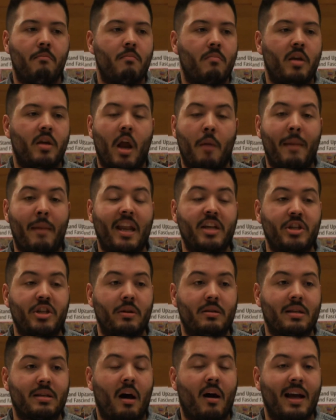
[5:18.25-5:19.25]
You know, many
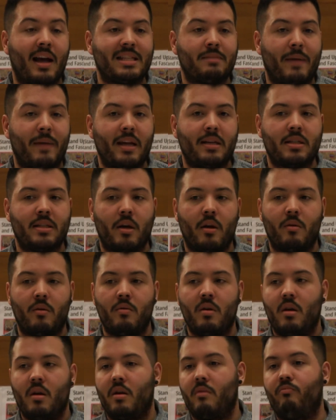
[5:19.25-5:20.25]
students that I speak to,
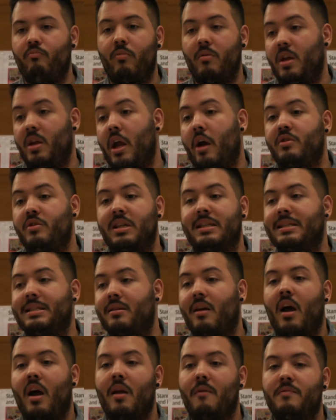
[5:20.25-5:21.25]
you know, just
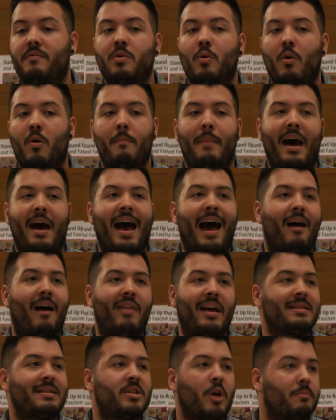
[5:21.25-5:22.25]
kind of talk about how
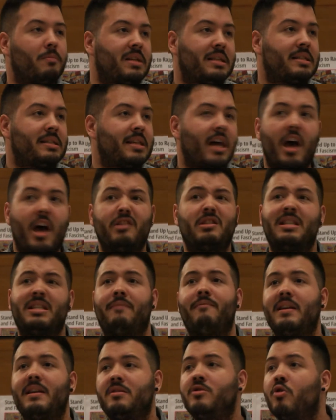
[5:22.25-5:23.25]
they're stopped and searched as
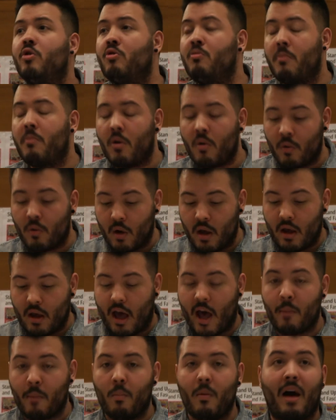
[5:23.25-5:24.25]
if it's normal.
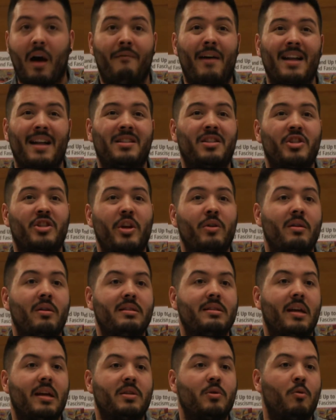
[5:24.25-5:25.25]
I've had
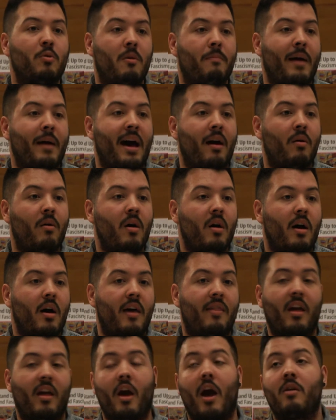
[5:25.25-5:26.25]
students that talk about
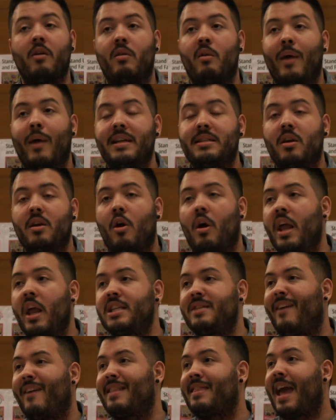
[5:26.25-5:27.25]
they're going on the way to
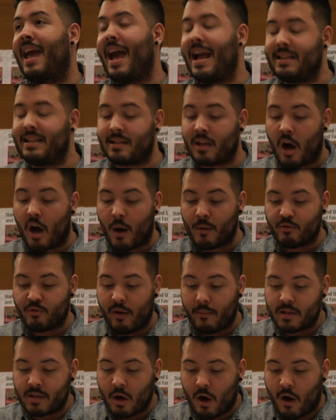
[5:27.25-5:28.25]
college, they've had their headscarves
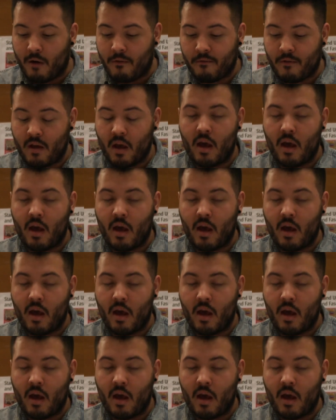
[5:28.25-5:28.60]
ripped off.